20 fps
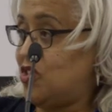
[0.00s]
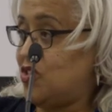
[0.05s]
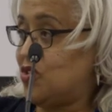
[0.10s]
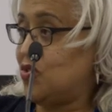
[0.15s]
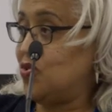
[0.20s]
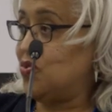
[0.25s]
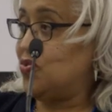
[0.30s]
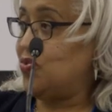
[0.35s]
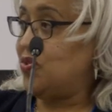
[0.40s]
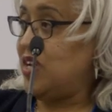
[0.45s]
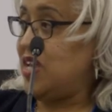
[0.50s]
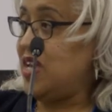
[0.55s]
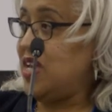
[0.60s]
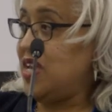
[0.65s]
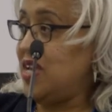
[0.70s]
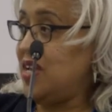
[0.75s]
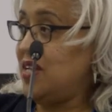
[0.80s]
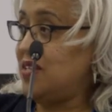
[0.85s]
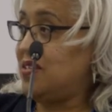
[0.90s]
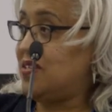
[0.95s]
the school
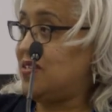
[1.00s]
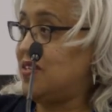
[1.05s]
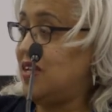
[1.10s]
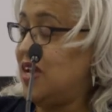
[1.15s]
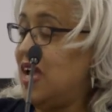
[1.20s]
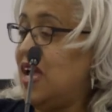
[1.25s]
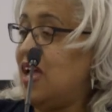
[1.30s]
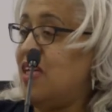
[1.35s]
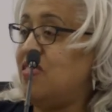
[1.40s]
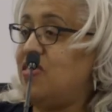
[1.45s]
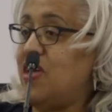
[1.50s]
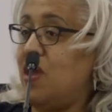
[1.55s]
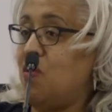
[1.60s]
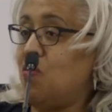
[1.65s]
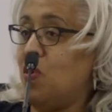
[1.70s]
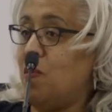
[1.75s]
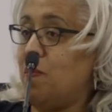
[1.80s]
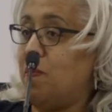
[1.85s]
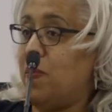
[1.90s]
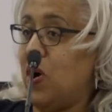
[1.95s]
needs. They
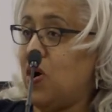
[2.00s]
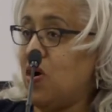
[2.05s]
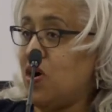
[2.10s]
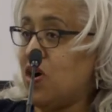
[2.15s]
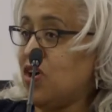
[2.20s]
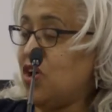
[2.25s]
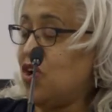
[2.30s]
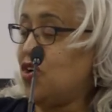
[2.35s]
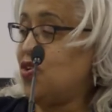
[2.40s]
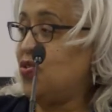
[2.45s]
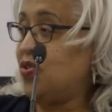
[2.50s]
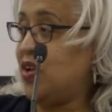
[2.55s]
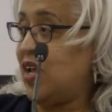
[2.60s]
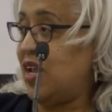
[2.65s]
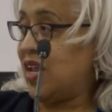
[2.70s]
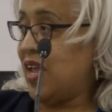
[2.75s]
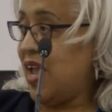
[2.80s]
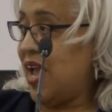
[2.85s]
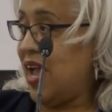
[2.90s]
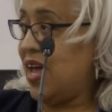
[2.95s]
will barcode
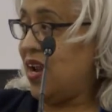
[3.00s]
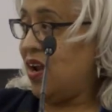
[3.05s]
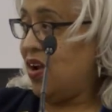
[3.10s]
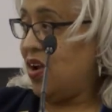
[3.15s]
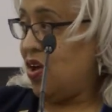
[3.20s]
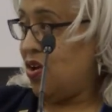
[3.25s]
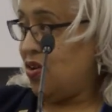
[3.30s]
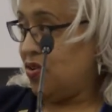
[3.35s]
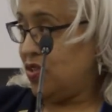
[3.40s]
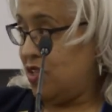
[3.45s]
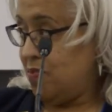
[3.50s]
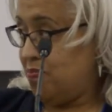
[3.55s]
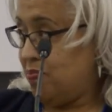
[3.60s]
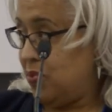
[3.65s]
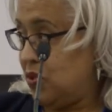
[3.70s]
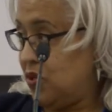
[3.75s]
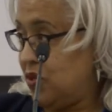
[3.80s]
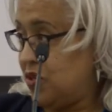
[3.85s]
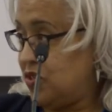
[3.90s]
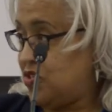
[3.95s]
and catalog the
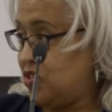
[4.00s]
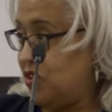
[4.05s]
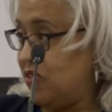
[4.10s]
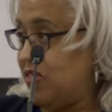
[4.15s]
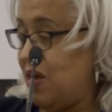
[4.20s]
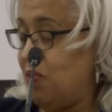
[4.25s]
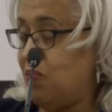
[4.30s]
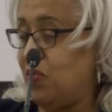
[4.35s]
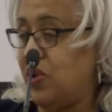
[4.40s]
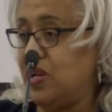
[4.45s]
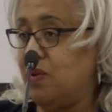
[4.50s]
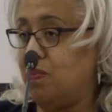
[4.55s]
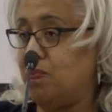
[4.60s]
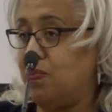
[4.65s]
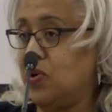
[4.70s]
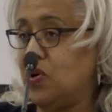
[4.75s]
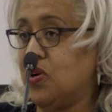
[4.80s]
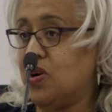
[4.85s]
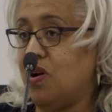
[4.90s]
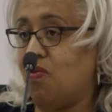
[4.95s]
book so that when the
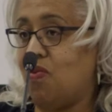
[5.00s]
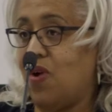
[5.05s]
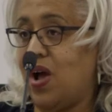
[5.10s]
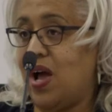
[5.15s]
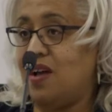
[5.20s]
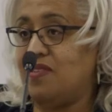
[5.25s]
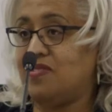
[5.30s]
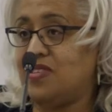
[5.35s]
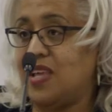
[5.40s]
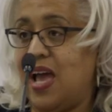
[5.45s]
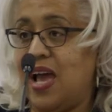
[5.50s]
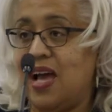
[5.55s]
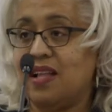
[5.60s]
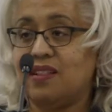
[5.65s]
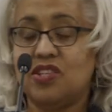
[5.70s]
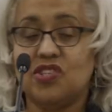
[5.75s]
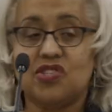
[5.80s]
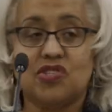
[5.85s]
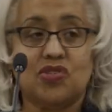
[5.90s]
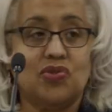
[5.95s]
book arrives
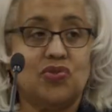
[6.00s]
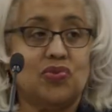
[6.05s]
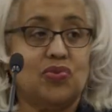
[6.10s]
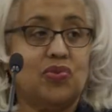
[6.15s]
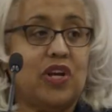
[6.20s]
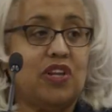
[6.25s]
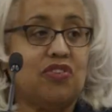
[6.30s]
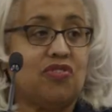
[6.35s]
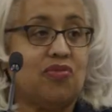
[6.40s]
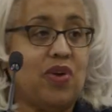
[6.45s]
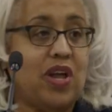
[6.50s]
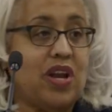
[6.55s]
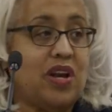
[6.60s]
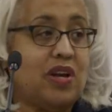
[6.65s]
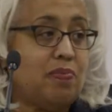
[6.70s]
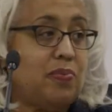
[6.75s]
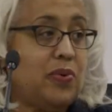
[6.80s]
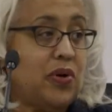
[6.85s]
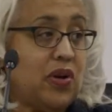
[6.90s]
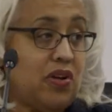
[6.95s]
at the school, it's ready
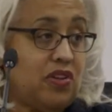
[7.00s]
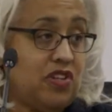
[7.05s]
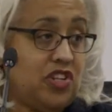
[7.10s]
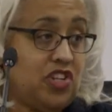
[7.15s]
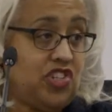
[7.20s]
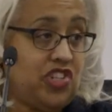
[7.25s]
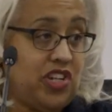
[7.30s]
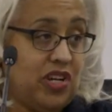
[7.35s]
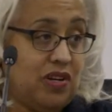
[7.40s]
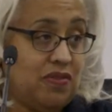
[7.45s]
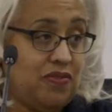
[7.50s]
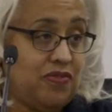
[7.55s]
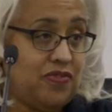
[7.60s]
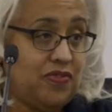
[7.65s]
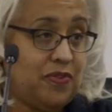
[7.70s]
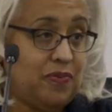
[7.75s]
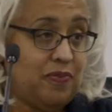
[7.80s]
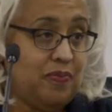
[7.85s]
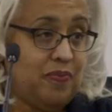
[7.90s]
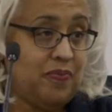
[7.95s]
to put on the shelf.
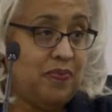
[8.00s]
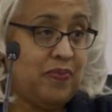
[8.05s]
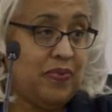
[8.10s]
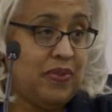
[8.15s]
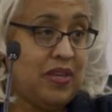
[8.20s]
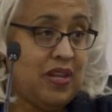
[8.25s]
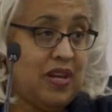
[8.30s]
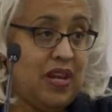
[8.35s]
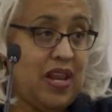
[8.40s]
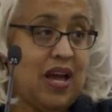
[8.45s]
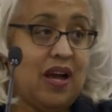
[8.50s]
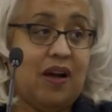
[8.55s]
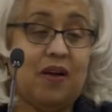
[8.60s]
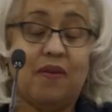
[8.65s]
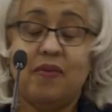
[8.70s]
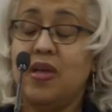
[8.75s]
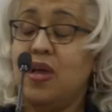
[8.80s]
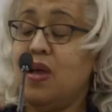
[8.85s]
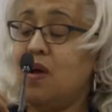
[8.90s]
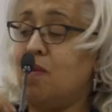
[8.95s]

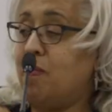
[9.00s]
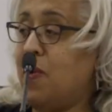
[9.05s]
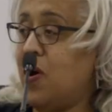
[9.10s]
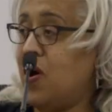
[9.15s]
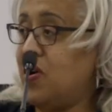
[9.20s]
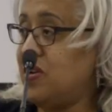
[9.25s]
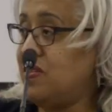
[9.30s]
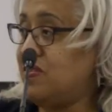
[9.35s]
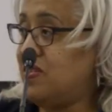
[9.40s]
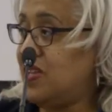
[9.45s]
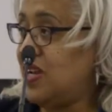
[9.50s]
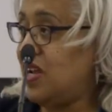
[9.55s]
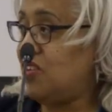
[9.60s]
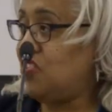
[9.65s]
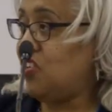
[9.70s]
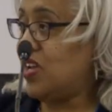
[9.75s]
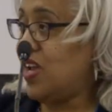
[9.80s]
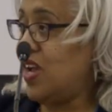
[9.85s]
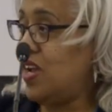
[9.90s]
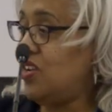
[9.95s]
Now, Partners in
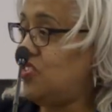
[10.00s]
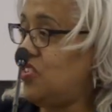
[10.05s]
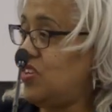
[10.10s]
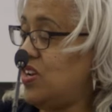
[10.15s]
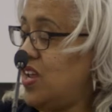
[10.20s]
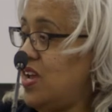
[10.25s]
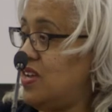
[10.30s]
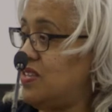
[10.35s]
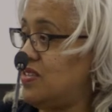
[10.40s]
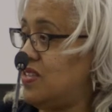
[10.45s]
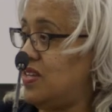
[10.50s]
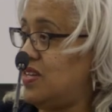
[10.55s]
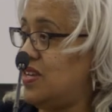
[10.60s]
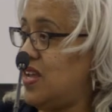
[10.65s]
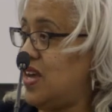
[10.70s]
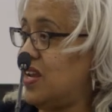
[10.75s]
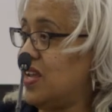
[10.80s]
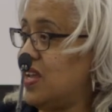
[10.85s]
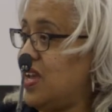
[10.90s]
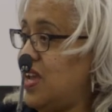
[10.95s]
Education has a
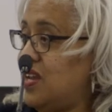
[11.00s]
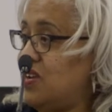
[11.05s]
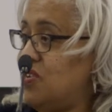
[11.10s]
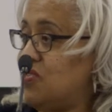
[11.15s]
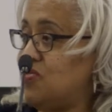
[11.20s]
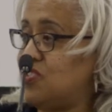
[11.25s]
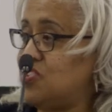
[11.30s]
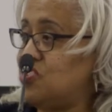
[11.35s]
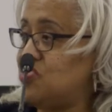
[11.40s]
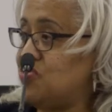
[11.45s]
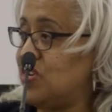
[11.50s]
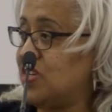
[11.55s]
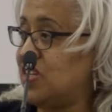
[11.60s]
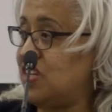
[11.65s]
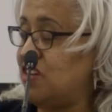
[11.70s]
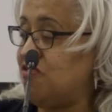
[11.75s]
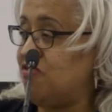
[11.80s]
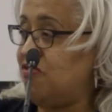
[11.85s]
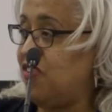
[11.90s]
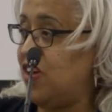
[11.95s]
dedicated
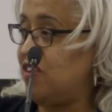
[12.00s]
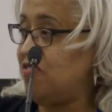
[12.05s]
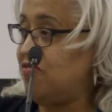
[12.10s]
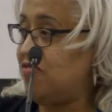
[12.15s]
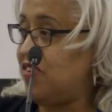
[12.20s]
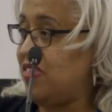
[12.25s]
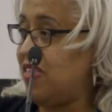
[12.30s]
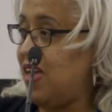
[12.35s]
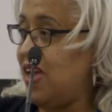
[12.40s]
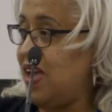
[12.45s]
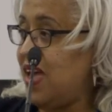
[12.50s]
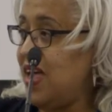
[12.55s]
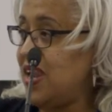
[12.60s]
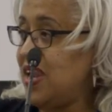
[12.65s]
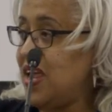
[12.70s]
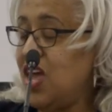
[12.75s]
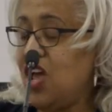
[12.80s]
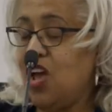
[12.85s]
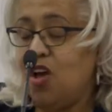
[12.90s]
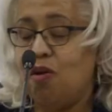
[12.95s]
restricted fund for
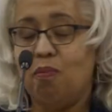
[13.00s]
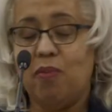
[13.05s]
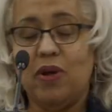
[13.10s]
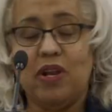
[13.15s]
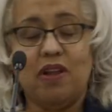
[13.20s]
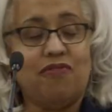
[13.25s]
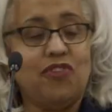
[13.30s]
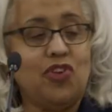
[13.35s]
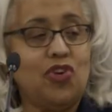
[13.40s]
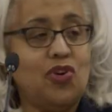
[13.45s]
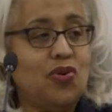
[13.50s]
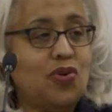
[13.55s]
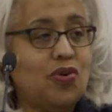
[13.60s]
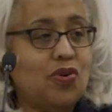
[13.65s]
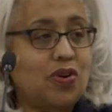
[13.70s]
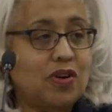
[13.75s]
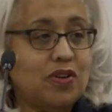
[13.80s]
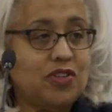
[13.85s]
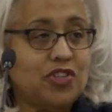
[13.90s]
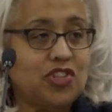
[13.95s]
that, but if
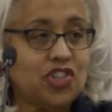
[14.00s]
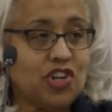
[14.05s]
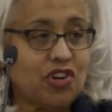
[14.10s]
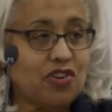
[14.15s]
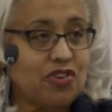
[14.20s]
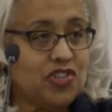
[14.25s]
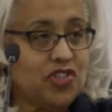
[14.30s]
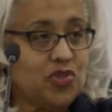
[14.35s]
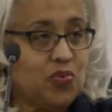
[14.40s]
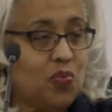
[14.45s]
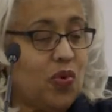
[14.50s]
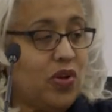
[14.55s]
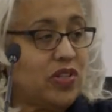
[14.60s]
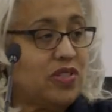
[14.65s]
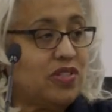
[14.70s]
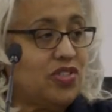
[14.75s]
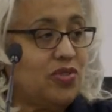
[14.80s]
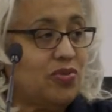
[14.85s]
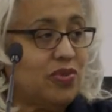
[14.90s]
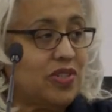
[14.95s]
your church
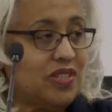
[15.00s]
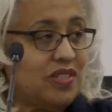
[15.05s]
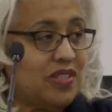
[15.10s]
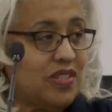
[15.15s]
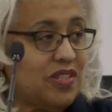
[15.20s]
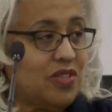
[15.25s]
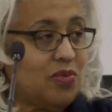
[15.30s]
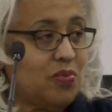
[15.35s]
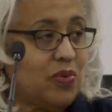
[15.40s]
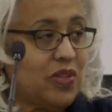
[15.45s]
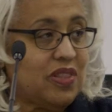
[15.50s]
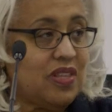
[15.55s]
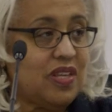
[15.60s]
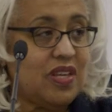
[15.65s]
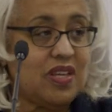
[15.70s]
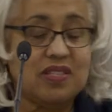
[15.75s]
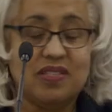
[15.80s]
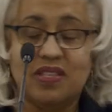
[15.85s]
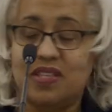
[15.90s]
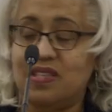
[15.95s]
wants to assist with
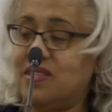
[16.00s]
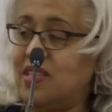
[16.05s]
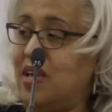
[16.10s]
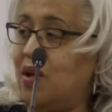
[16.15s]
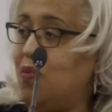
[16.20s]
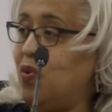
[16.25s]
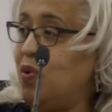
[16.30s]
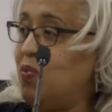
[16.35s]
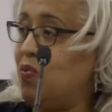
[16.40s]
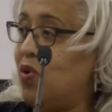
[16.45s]
this and say we